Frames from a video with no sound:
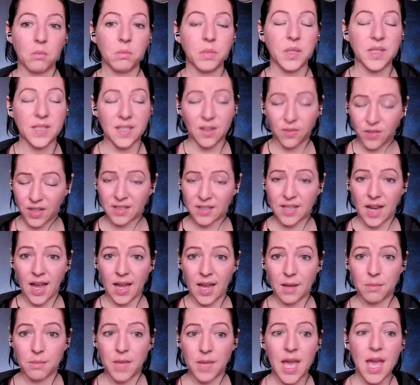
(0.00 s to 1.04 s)
Pacific
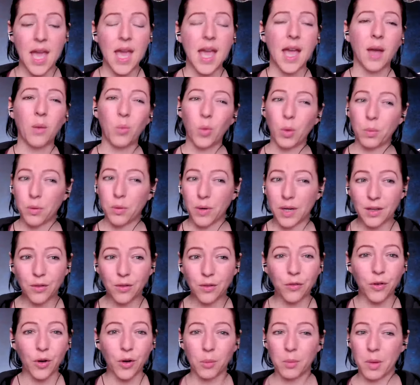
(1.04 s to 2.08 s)
time, and we're pretty
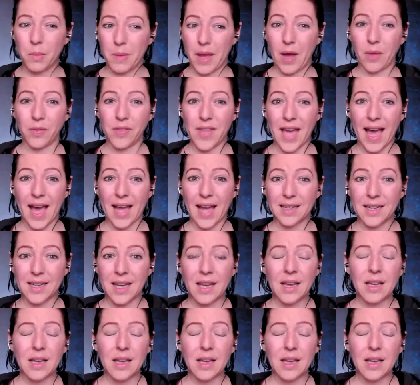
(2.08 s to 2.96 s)
firm about that.